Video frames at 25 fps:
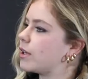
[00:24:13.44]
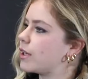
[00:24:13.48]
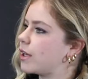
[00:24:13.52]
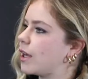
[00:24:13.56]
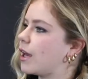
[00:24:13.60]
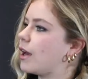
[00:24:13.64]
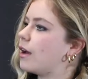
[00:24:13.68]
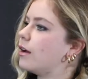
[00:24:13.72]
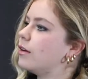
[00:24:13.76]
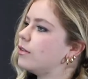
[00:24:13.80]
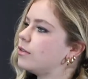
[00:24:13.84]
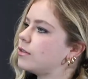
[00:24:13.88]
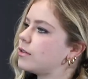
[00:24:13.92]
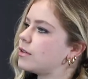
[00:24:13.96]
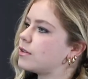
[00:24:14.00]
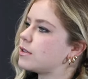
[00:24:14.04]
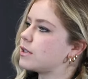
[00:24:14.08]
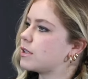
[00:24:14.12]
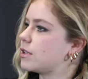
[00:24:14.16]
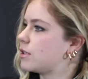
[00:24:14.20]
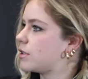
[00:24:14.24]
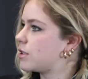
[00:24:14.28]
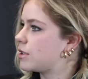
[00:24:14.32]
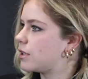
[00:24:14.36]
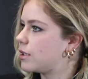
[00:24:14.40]
account
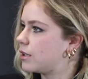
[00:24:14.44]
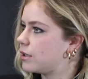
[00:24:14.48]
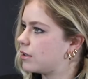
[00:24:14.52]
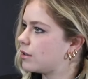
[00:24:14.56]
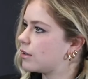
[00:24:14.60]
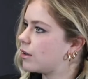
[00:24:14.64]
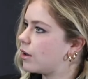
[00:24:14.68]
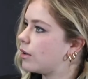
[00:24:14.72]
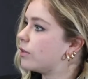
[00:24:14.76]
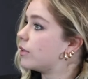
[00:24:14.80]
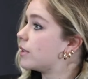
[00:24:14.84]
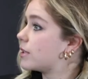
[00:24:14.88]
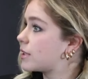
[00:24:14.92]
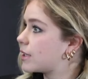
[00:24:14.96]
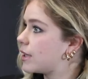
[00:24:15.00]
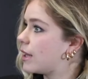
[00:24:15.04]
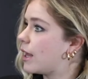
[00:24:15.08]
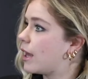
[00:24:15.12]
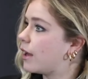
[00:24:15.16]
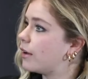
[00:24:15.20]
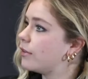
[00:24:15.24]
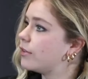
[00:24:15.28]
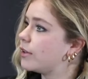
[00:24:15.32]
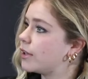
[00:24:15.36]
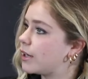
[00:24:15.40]
essentially on this
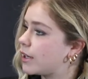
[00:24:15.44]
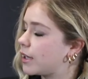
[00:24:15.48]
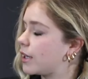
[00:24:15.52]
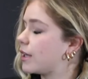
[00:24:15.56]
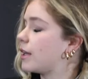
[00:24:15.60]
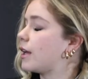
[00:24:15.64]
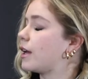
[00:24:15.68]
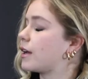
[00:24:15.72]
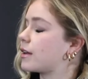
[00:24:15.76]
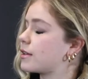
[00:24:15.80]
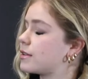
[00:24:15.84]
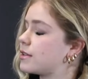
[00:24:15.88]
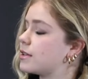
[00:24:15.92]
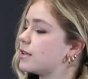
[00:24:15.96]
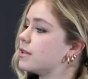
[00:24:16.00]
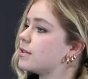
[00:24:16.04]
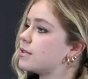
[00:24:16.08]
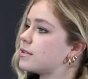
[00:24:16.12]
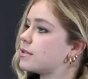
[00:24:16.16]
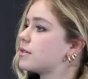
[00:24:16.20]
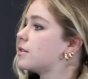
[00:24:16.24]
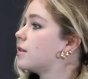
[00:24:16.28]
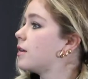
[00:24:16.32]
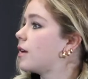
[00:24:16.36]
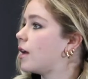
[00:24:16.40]
cloud that I can
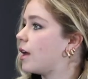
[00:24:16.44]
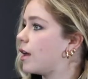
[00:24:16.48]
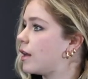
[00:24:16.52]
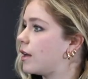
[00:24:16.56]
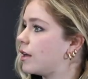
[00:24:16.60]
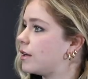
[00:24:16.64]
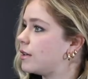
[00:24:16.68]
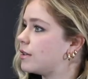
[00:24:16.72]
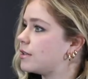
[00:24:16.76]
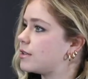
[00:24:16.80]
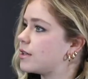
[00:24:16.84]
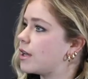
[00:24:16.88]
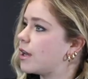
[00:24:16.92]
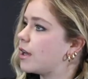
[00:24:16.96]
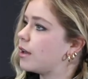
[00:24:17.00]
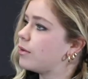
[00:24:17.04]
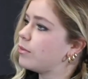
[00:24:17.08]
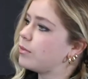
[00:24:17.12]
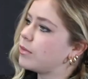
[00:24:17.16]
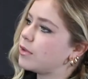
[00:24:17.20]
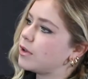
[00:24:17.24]
access at any time.